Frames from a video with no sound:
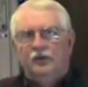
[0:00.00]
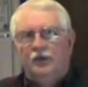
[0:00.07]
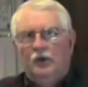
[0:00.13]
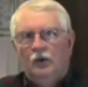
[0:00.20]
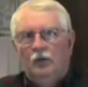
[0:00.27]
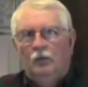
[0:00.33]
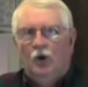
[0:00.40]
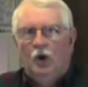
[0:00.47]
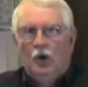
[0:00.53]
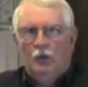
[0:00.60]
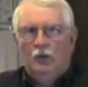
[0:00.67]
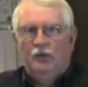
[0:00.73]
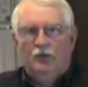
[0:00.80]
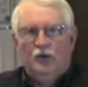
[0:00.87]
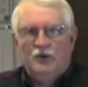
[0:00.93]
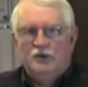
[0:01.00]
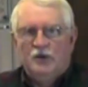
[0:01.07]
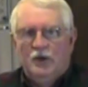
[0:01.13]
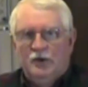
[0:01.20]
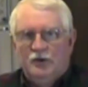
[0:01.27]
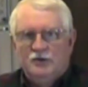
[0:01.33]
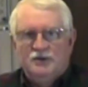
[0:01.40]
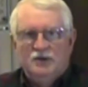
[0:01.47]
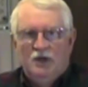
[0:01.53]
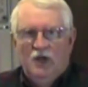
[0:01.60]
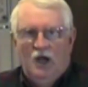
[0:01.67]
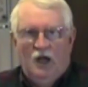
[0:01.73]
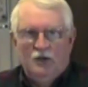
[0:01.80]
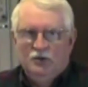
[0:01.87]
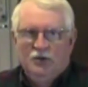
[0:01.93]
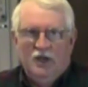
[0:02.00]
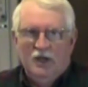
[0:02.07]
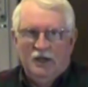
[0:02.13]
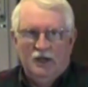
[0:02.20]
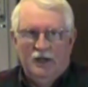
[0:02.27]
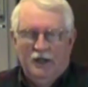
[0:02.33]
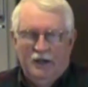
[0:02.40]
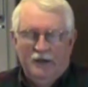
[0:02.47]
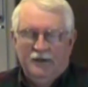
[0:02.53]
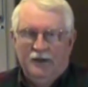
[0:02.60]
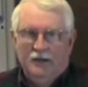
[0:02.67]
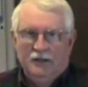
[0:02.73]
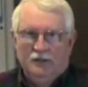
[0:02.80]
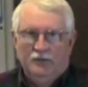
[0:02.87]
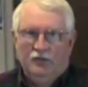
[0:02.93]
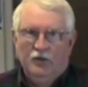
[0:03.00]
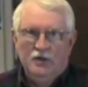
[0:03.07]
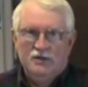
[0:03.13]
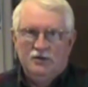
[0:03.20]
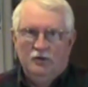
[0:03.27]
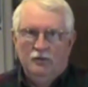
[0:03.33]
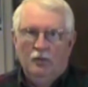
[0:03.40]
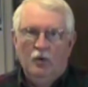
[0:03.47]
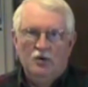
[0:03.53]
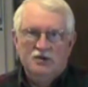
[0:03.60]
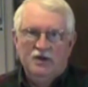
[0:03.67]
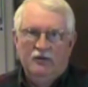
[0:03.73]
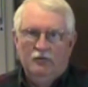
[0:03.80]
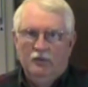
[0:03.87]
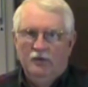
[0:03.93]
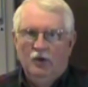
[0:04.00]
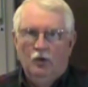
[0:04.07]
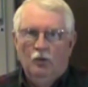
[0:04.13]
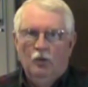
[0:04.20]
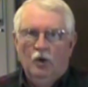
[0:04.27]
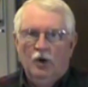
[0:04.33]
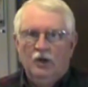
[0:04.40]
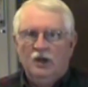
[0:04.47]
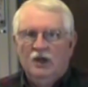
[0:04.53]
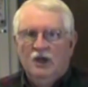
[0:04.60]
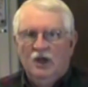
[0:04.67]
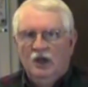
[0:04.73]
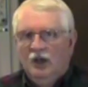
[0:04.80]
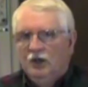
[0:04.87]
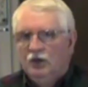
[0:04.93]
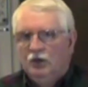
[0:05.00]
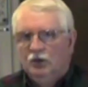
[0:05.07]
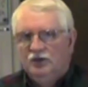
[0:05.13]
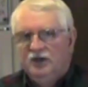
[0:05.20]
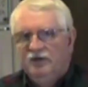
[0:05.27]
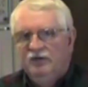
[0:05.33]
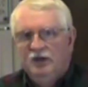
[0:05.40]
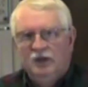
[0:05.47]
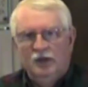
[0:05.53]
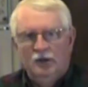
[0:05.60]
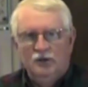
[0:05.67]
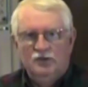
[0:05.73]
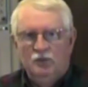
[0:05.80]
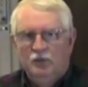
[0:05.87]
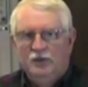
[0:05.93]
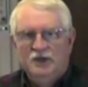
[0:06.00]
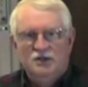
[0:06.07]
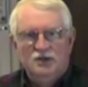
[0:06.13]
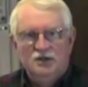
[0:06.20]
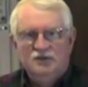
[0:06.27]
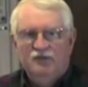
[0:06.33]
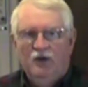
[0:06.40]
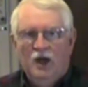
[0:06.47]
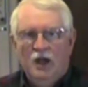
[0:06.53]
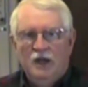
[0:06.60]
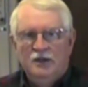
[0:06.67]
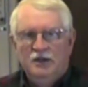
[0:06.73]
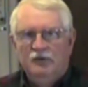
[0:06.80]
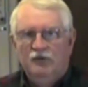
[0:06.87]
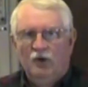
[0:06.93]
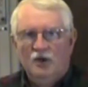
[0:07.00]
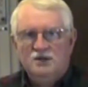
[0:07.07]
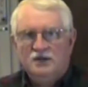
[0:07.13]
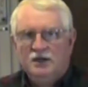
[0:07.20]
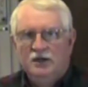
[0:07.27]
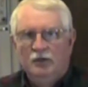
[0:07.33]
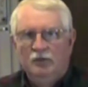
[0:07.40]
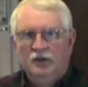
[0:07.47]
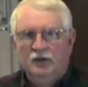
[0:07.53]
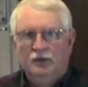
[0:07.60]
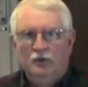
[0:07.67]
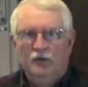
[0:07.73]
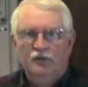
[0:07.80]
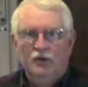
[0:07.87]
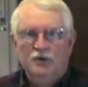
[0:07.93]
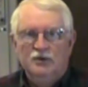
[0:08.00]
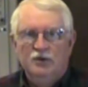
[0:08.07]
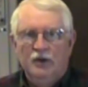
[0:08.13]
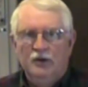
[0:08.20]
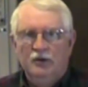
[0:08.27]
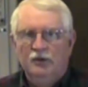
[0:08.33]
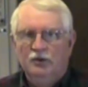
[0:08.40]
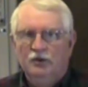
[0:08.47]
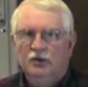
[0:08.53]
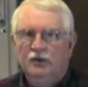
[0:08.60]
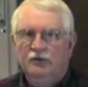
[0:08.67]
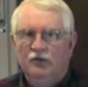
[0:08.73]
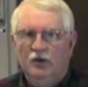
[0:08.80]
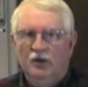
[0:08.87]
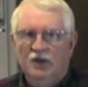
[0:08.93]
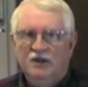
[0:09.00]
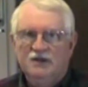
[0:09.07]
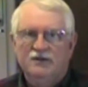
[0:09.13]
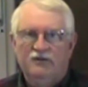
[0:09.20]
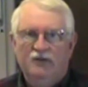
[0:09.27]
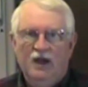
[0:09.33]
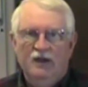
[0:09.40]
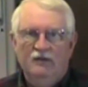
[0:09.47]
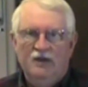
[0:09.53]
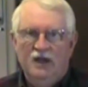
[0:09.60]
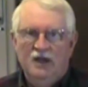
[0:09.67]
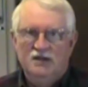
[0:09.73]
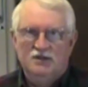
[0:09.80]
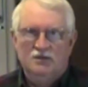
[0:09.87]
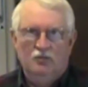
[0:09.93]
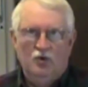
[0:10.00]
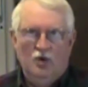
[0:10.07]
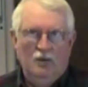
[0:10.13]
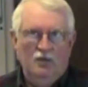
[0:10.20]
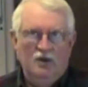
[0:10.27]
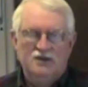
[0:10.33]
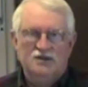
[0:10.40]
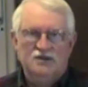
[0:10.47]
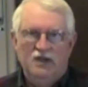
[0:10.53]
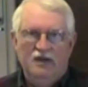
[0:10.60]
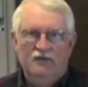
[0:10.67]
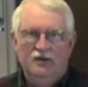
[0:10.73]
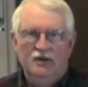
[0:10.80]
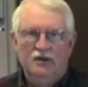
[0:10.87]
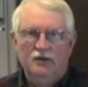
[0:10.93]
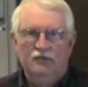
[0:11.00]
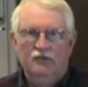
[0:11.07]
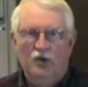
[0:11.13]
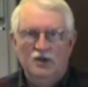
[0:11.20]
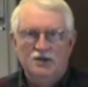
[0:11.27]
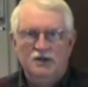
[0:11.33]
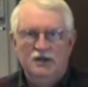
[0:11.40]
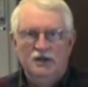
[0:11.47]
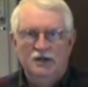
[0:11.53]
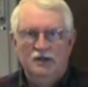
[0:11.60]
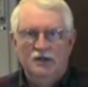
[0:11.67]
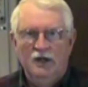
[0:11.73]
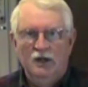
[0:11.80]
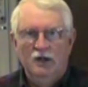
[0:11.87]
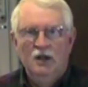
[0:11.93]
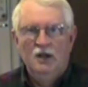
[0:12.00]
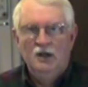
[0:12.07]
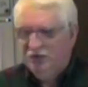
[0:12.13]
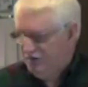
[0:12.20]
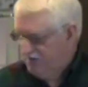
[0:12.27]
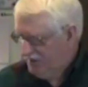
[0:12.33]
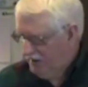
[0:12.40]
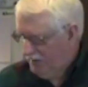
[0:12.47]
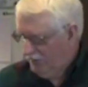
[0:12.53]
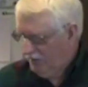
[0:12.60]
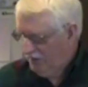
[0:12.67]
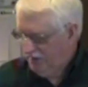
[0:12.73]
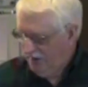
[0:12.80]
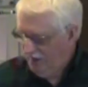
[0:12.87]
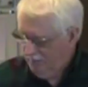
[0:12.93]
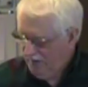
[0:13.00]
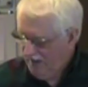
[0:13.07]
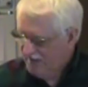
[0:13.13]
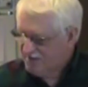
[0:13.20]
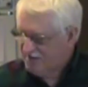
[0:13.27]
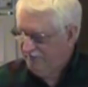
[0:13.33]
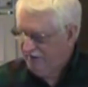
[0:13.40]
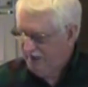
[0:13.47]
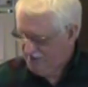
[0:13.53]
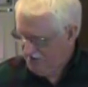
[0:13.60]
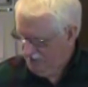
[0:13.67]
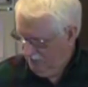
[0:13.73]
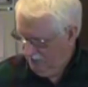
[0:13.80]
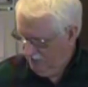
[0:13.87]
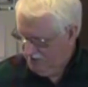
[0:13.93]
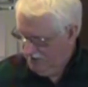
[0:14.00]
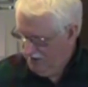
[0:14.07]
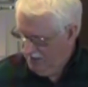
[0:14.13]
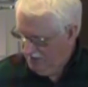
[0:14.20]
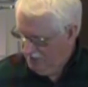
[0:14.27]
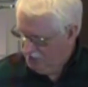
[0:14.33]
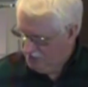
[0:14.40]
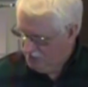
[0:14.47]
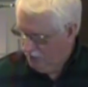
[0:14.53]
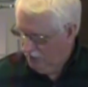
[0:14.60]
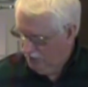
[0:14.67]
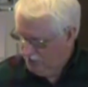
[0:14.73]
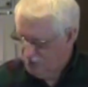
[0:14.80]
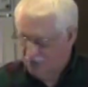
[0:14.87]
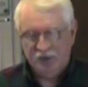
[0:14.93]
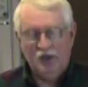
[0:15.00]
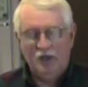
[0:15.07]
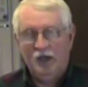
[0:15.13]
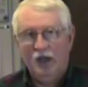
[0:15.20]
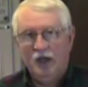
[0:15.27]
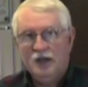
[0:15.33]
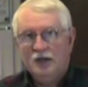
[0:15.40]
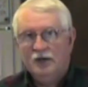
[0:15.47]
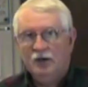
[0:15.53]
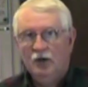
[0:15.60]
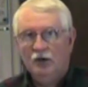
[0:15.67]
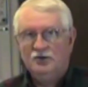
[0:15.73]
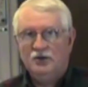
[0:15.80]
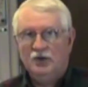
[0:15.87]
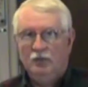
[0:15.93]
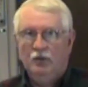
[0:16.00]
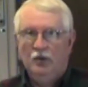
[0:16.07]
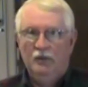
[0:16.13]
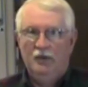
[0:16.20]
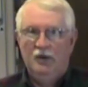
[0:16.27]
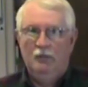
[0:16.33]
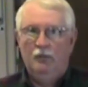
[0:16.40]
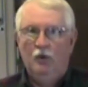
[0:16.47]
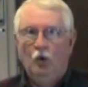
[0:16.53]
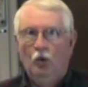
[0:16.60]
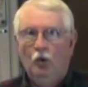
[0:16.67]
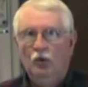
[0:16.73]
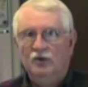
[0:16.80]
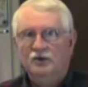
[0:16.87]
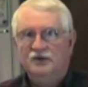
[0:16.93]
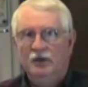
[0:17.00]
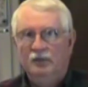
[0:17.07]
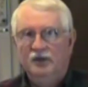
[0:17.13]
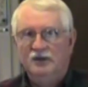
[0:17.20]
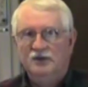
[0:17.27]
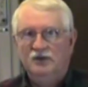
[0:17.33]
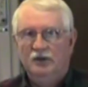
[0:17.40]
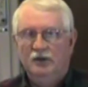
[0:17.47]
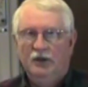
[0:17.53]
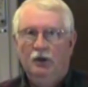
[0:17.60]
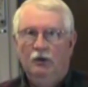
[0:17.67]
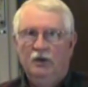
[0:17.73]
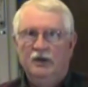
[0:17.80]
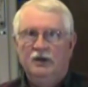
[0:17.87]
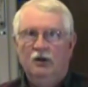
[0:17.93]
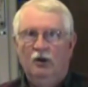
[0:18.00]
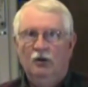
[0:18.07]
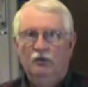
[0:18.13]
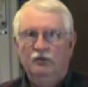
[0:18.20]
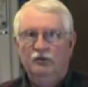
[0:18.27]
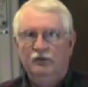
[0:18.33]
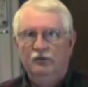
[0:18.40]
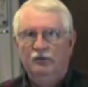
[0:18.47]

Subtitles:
the little bar refrigerators, you can't get anything in the freezer. Most of them don't work. Your TV dinners will be just fine defrosting them in the refrigerator. They're good for at least 5 days and probably 7 defrosted in there. The same with bags of vegetables. Those will usually leak though, so I put them in a bowl or something so they don't leak all over the